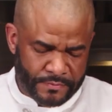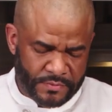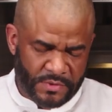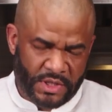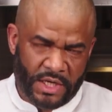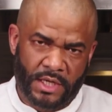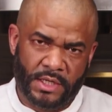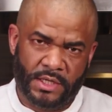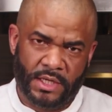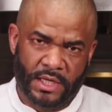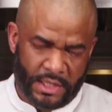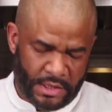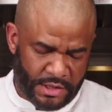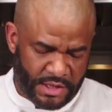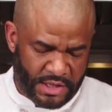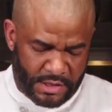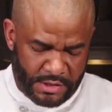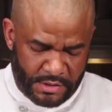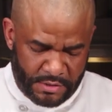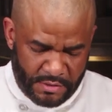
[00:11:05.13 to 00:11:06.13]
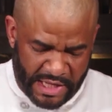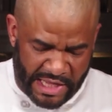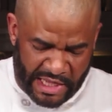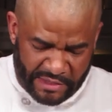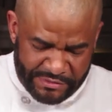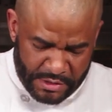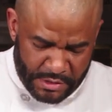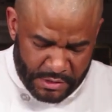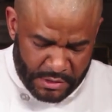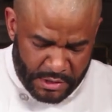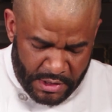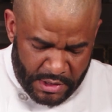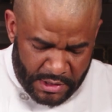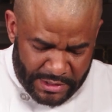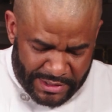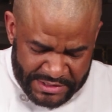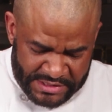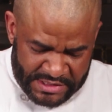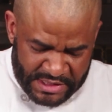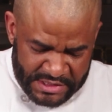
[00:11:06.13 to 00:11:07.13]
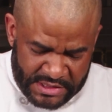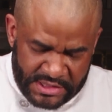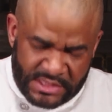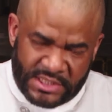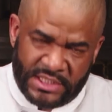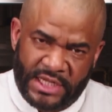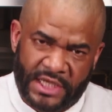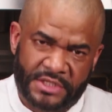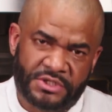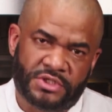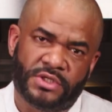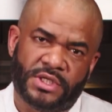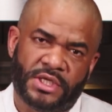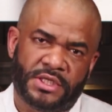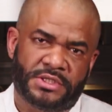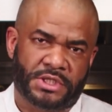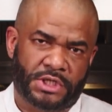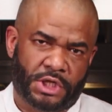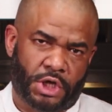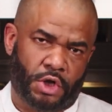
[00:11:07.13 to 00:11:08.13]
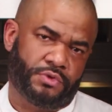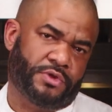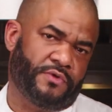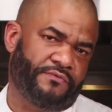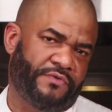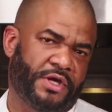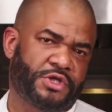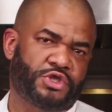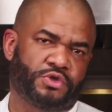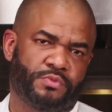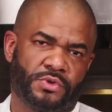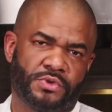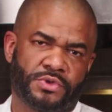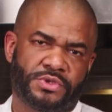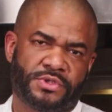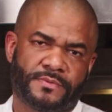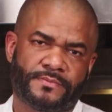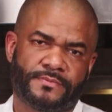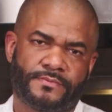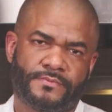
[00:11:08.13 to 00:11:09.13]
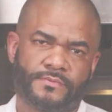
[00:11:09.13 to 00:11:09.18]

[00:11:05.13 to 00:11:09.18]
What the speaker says: Okay, and then you have the consistency that you need to coat the vegetables.